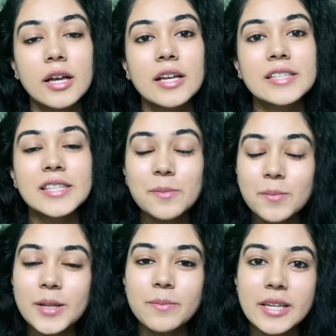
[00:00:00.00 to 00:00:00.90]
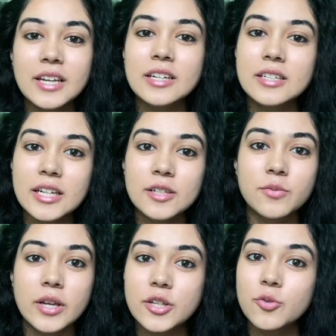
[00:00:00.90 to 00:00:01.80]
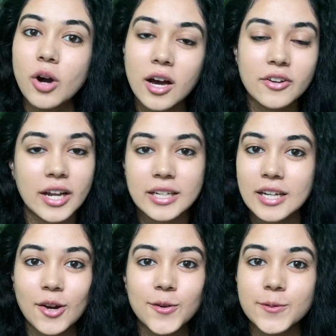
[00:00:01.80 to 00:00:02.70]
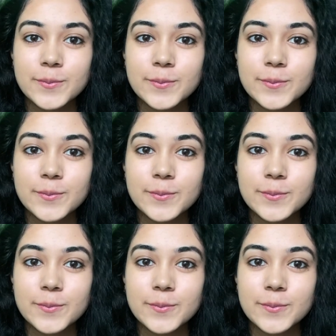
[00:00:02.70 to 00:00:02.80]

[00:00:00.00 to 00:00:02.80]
Simply be content where you are right now.